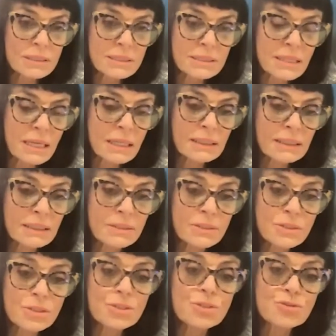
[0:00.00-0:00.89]
is not
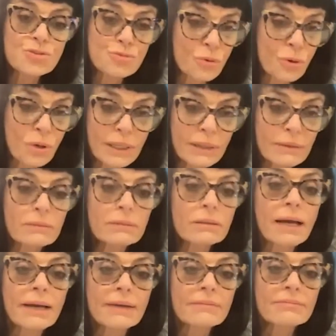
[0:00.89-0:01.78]
going to destroy a
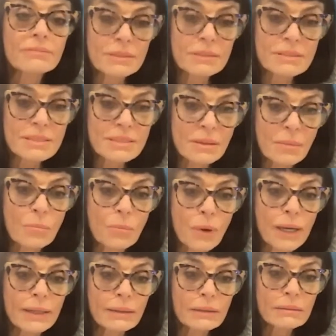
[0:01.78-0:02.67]
life in some
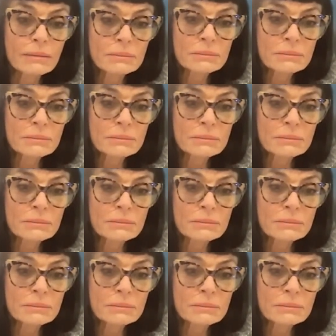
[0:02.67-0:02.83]
way,